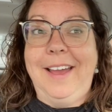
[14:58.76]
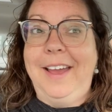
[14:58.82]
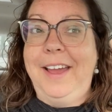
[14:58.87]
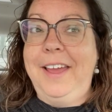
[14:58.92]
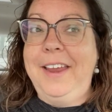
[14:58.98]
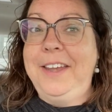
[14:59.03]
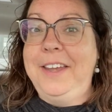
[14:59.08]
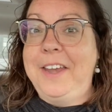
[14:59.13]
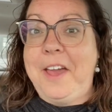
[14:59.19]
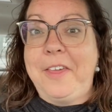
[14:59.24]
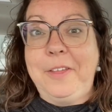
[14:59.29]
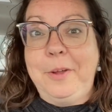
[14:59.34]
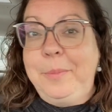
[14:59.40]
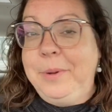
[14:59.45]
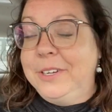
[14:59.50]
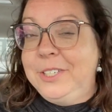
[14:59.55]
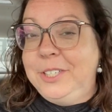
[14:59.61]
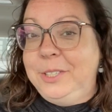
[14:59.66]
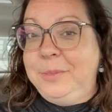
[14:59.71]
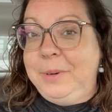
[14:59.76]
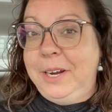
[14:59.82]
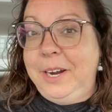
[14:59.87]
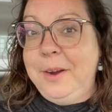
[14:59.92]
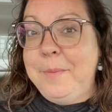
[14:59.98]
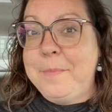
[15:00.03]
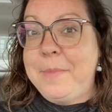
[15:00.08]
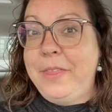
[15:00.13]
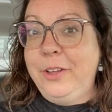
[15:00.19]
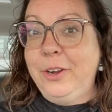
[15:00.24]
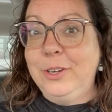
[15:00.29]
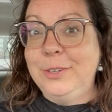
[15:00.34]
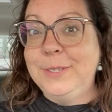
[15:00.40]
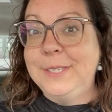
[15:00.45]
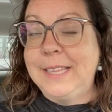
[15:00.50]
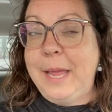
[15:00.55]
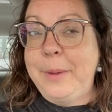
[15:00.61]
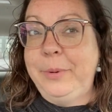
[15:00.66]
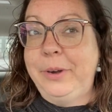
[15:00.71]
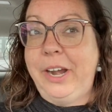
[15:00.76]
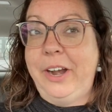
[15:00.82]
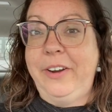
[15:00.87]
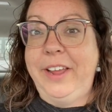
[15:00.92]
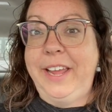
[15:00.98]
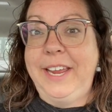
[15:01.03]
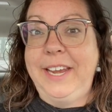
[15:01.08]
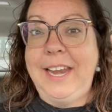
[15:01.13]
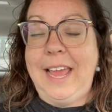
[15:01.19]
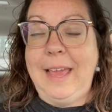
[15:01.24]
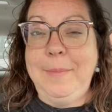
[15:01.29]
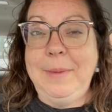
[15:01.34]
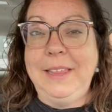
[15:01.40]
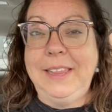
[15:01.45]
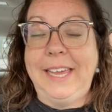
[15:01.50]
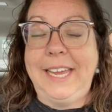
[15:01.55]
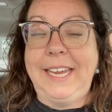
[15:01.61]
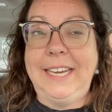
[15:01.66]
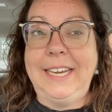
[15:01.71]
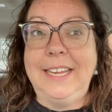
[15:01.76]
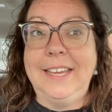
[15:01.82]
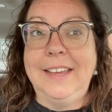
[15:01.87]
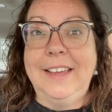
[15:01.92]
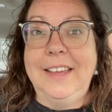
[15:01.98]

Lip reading: another booktuber, Mother Goose librarian, Amy Lynn.